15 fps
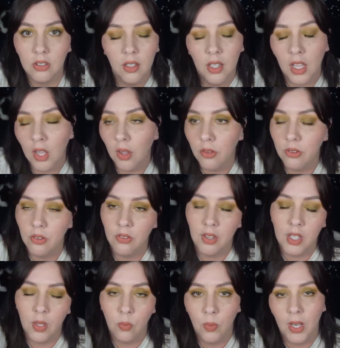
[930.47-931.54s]
He also
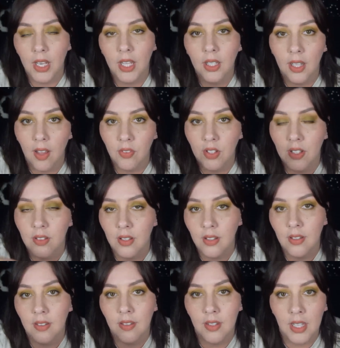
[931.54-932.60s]
said that when he left, he
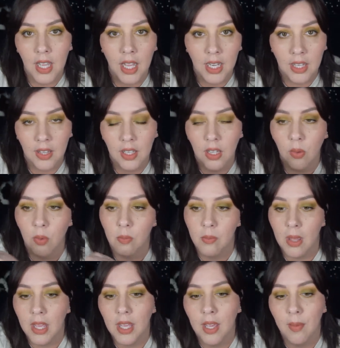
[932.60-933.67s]
didn't see anything that would
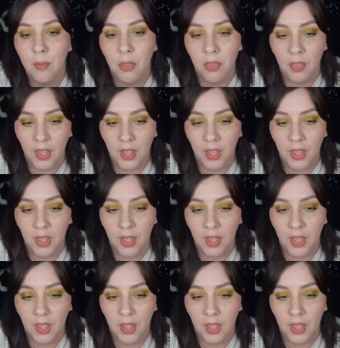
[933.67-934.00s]
make him